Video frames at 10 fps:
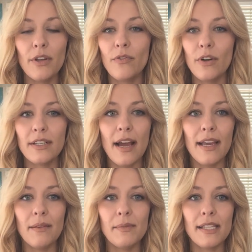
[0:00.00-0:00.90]
4
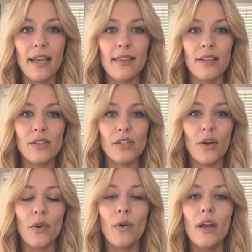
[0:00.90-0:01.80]
times, and then
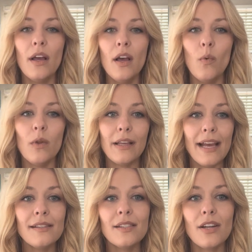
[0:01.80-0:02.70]
so we'll
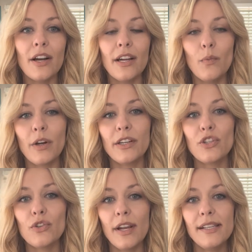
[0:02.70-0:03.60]
get started. We're going
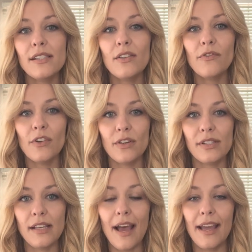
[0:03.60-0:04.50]
to trace the
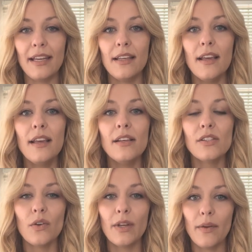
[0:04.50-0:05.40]
first side.
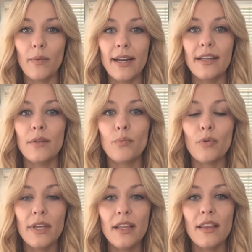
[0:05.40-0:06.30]
So get ready to
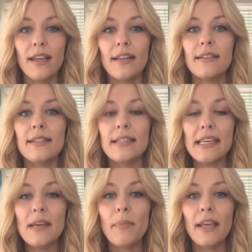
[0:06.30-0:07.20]
breathe in,
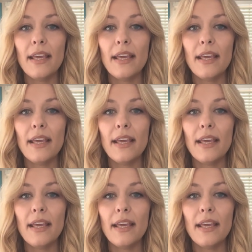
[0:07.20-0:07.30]
deep